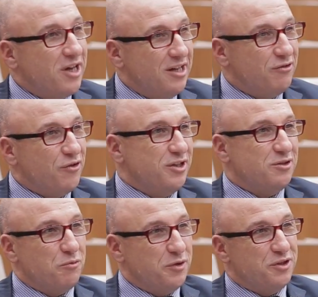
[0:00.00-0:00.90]

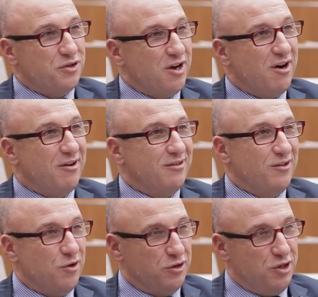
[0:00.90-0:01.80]
countries which are
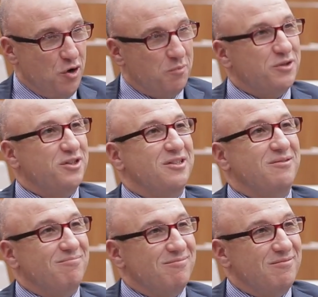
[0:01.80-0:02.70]
on the opposite
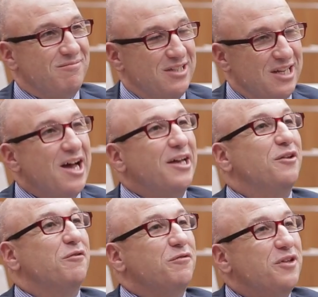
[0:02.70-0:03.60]

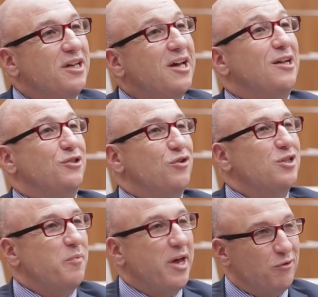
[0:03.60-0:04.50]
side of the cultural
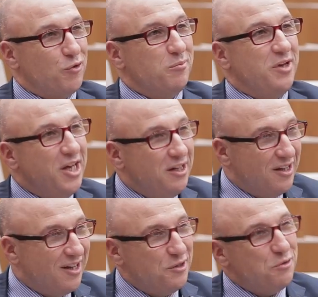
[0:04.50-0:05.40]
spectrum.
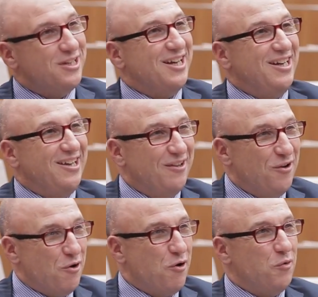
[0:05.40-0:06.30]
India, New Delhi
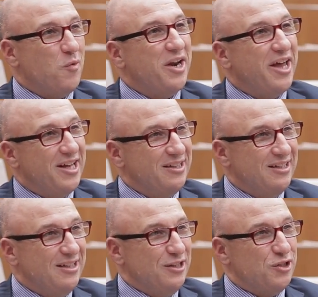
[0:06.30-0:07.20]
on one hand,
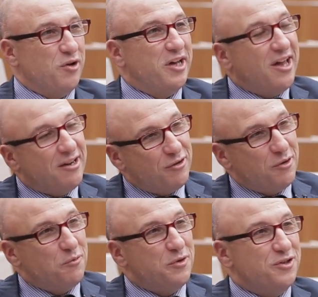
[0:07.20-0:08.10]
so a
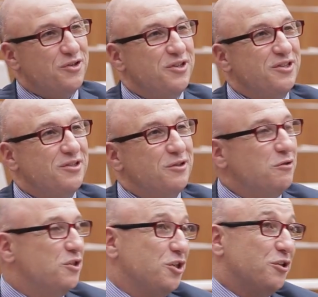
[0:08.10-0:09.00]
country which is
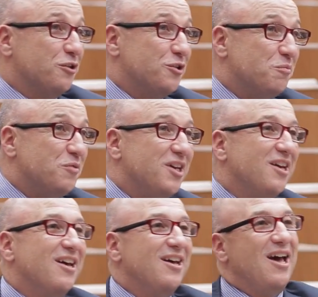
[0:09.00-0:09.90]
considered to
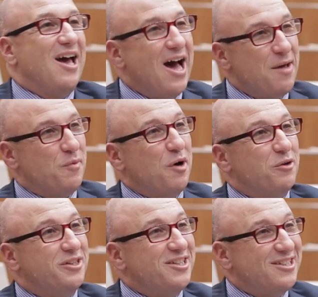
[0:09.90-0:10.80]
be high
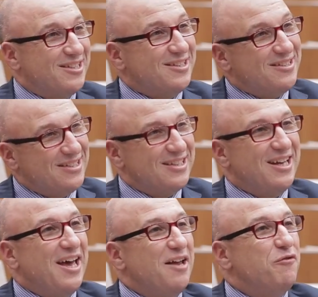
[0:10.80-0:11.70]
power distance
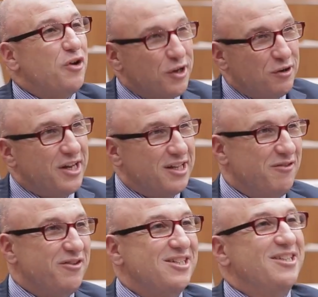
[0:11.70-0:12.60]
and very
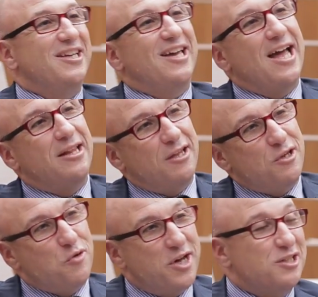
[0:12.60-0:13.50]
collectivistic, and the
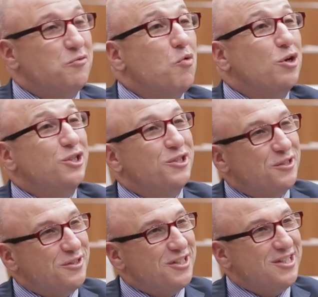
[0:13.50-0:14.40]
US,
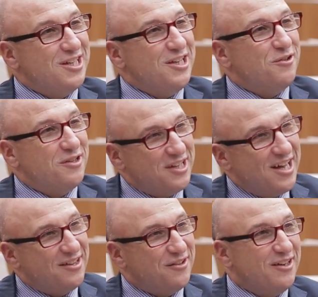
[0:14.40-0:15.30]
Washington DC on the
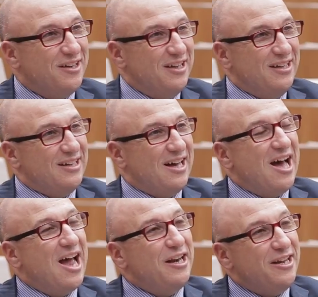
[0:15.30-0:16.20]
other, a
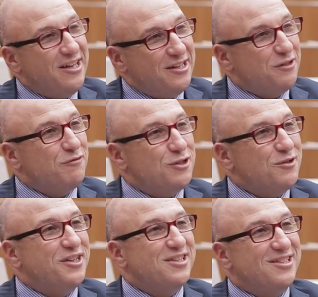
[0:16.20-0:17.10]
highly
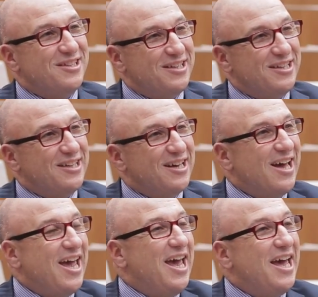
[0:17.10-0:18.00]
individualistic
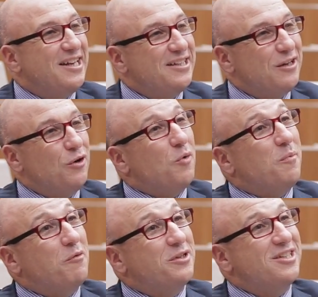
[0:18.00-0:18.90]
and low
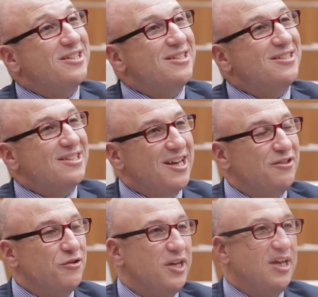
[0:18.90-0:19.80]
power distance
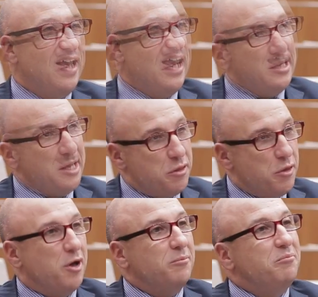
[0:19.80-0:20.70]
country. They
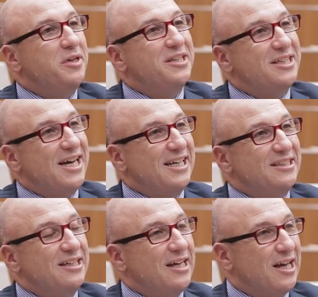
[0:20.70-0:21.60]
taught me that
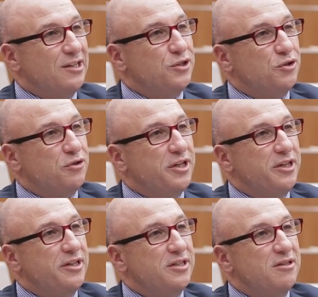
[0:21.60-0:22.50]
culture
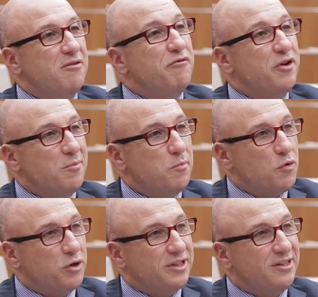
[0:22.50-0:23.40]
is very
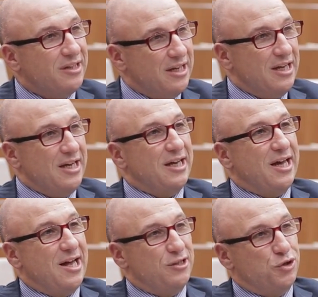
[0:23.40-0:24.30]
important.
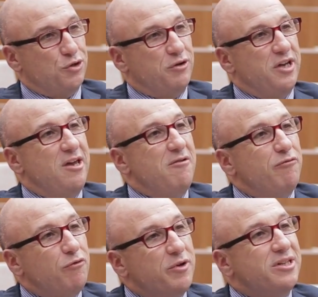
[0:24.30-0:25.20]
Culture
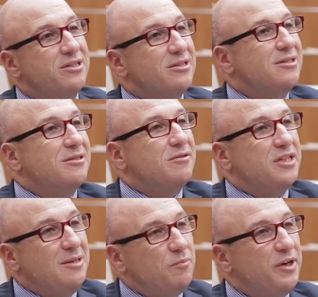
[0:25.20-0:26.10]
influences
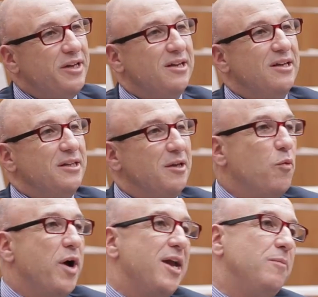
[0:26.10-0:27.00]
deeply the
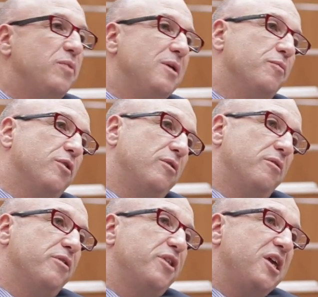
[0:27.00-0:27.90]
way people
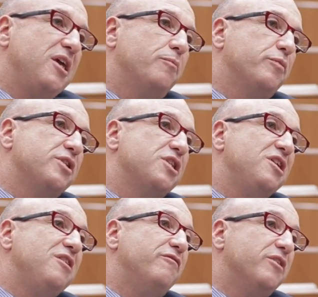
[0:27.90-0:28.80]
think,
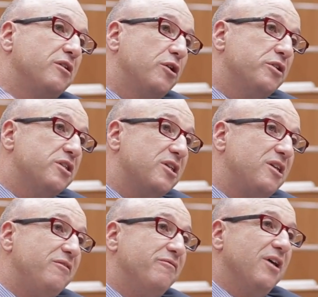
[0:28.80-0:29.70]
perceive and
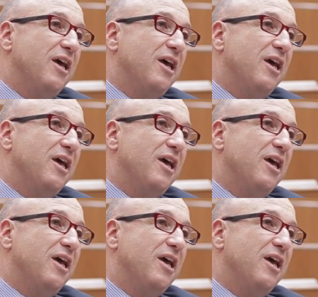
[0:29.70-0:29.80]
conceive